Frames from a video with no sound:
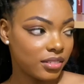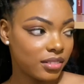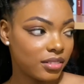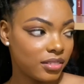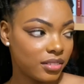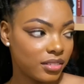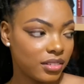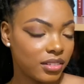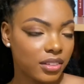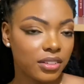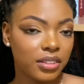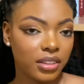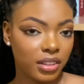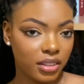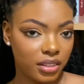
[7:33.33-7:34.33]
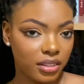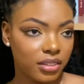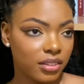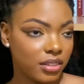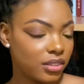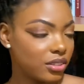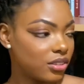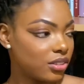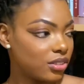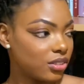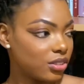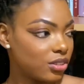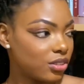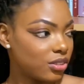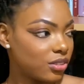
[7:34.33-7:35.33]

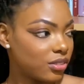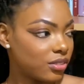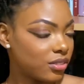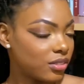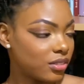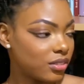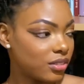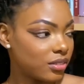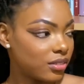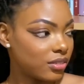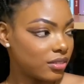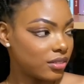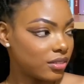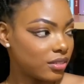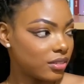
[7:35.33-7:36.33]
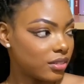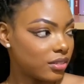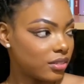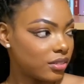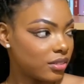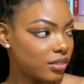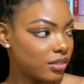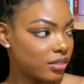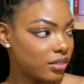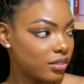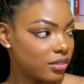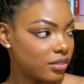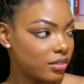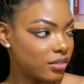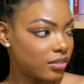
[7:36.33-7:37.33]

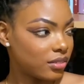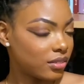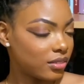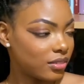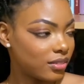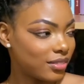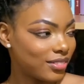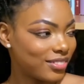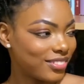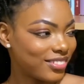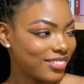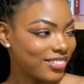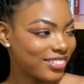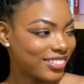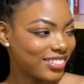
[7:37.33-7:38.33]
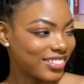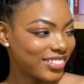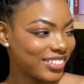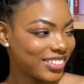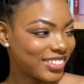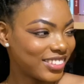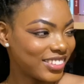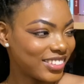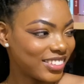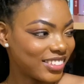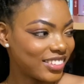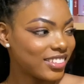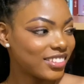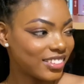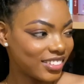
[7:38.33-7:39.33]

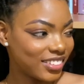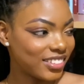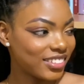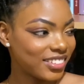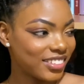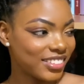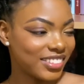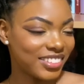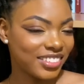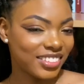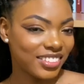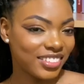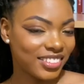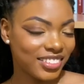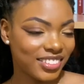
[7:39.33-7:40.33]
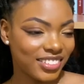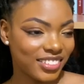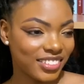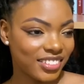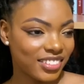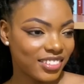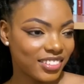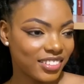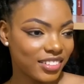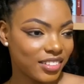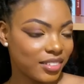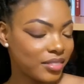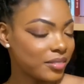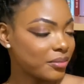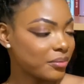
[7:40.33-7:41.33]
(silent)